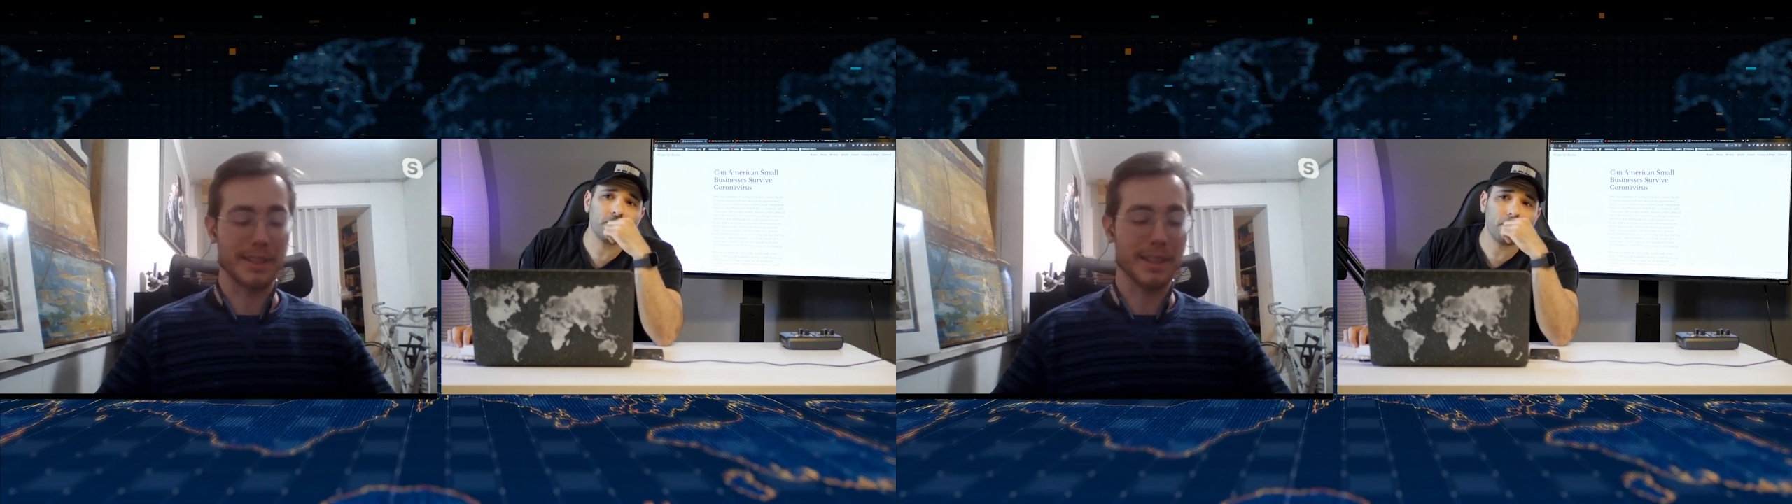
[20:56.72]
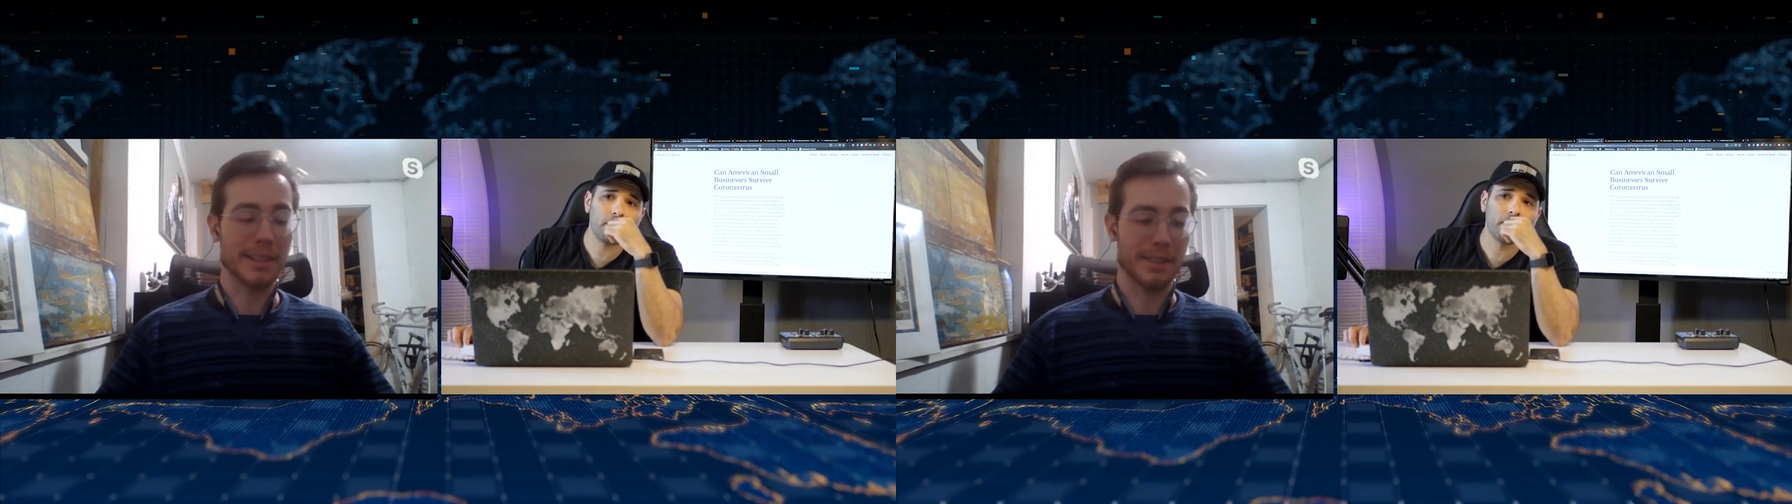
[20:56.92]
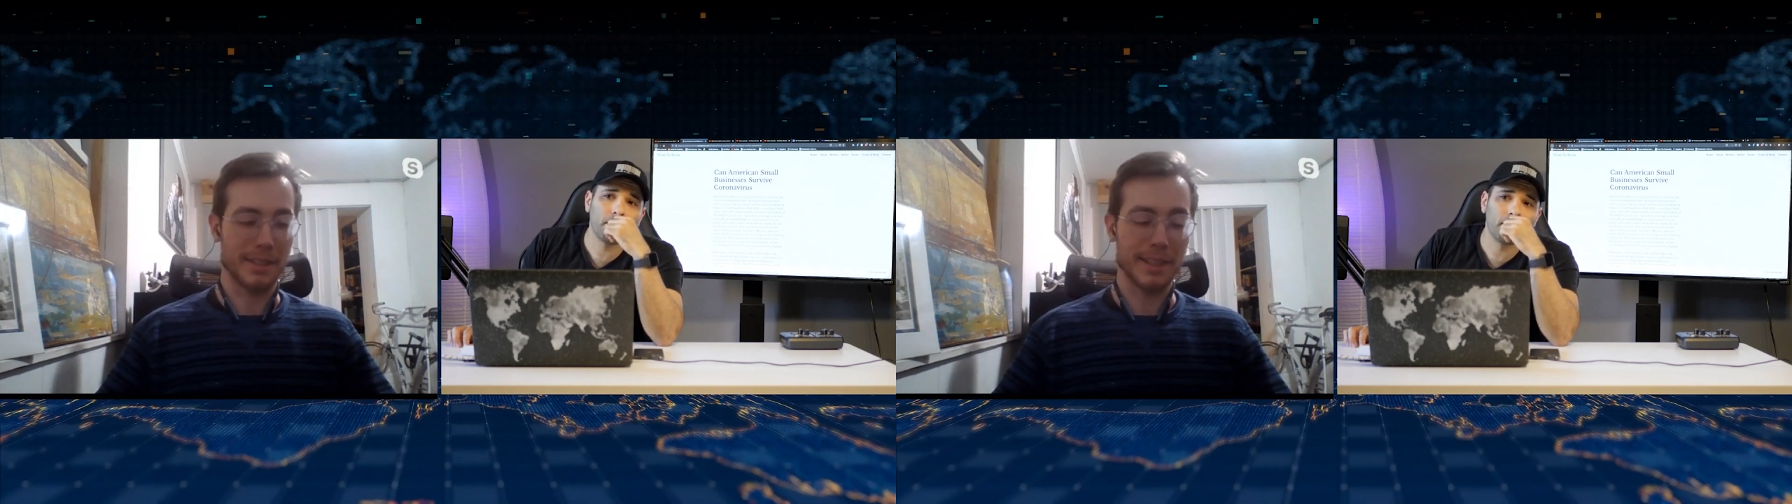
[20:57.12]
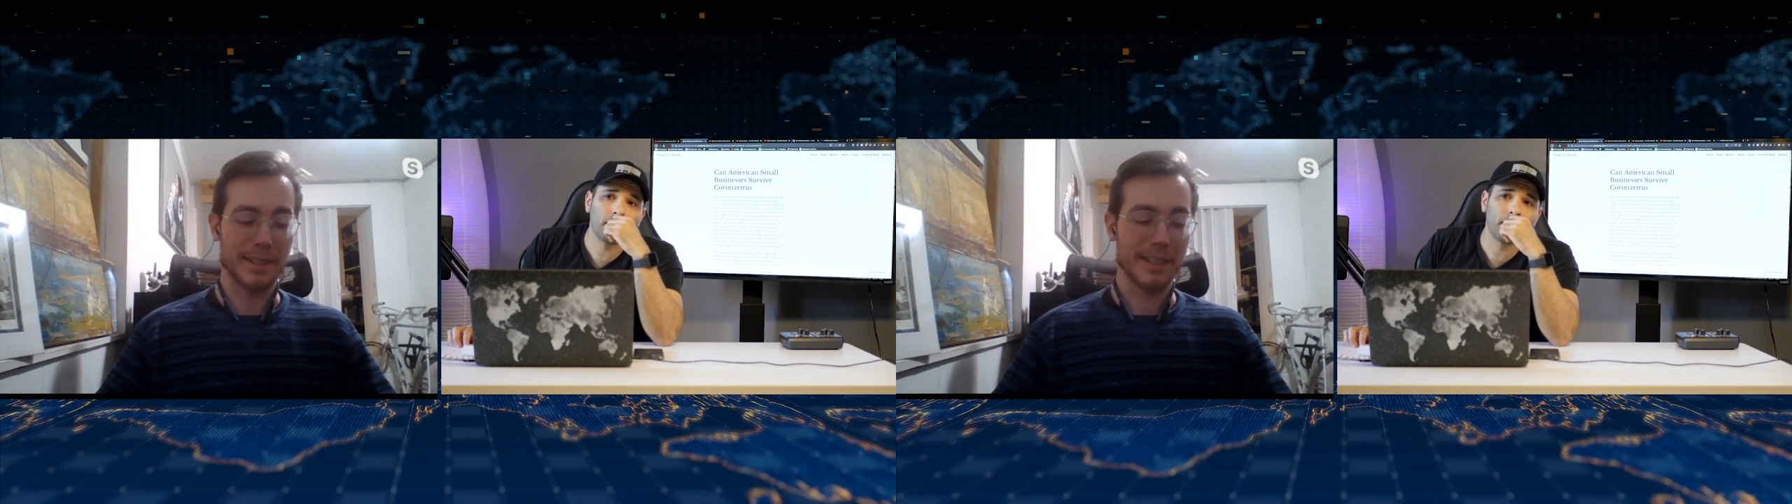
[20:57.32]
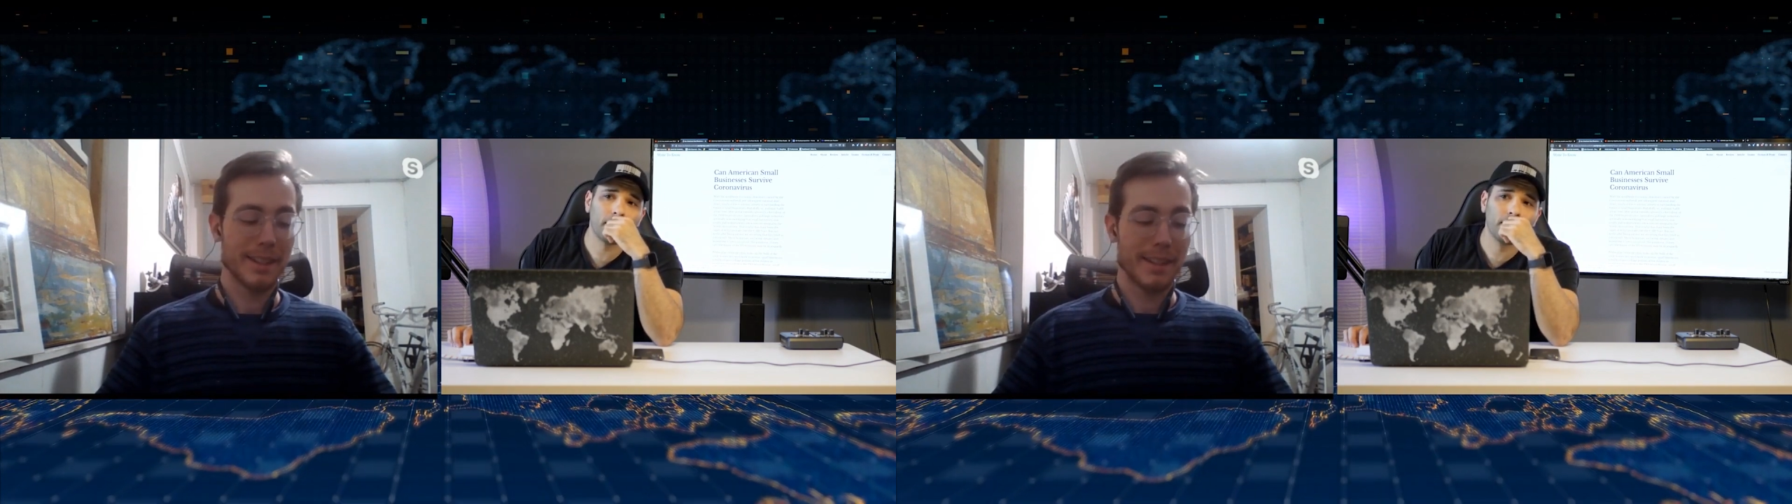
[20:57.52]
Yeah,
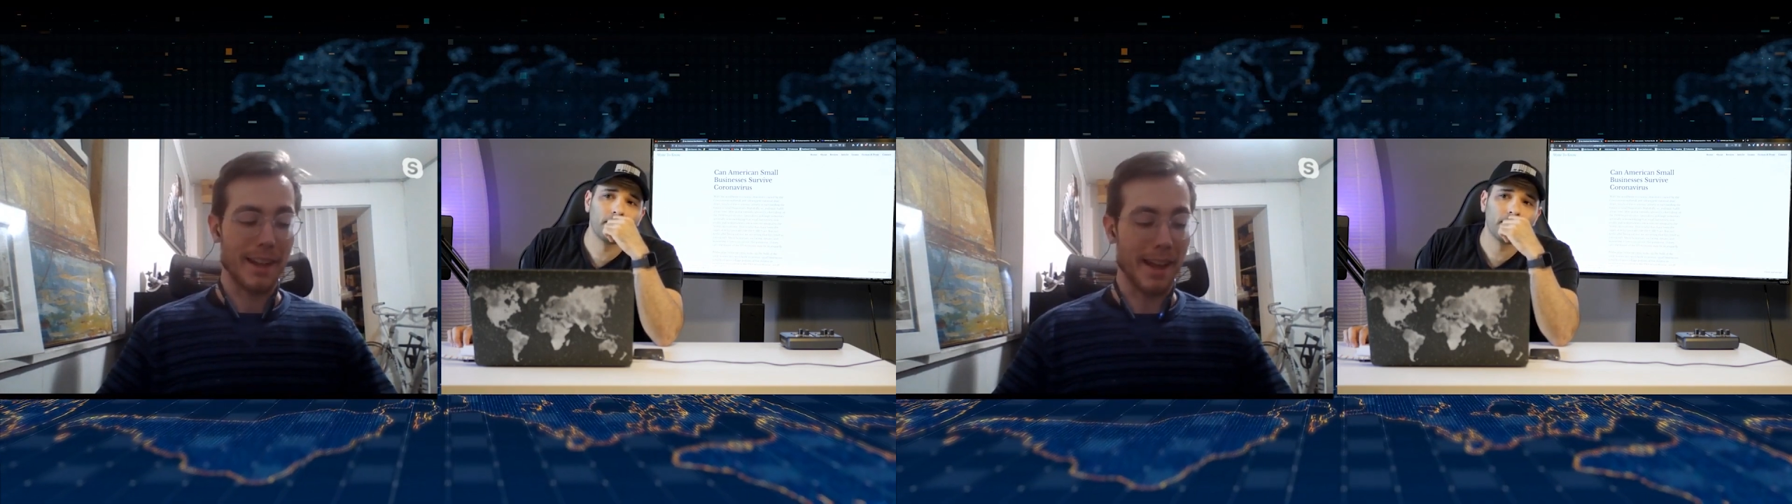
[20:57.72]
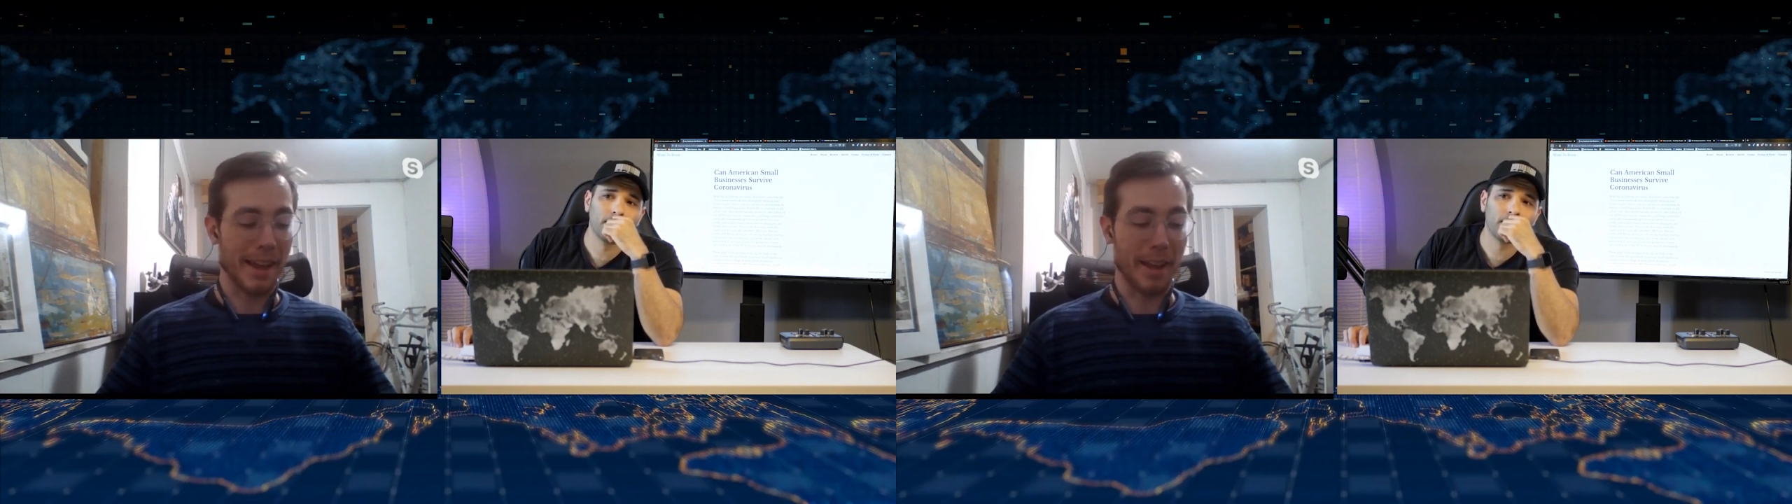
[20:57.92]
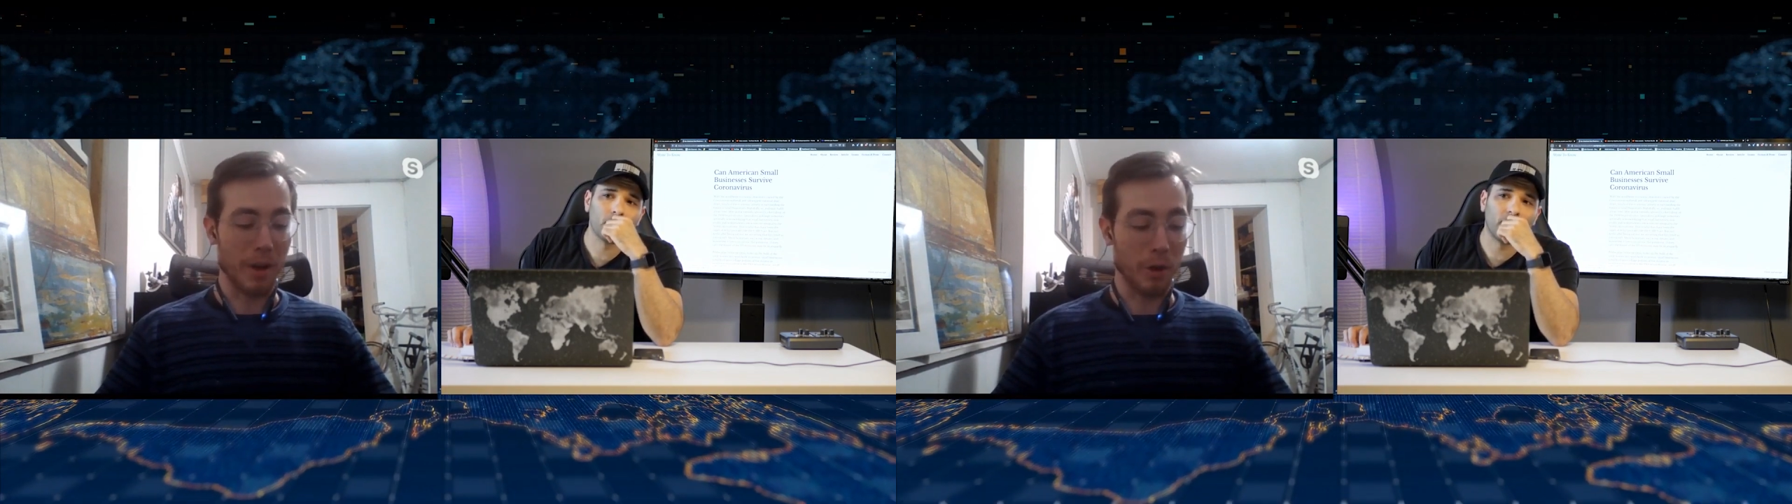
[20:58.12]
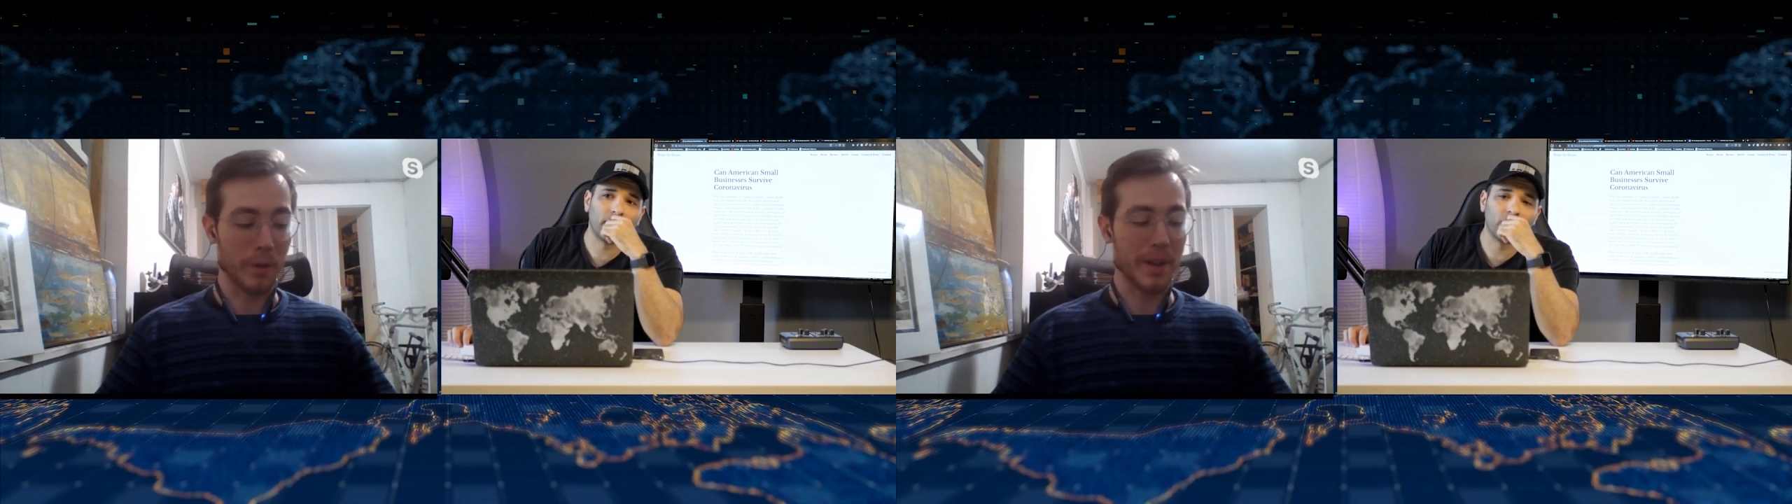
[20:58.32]
exactly. Yeah. I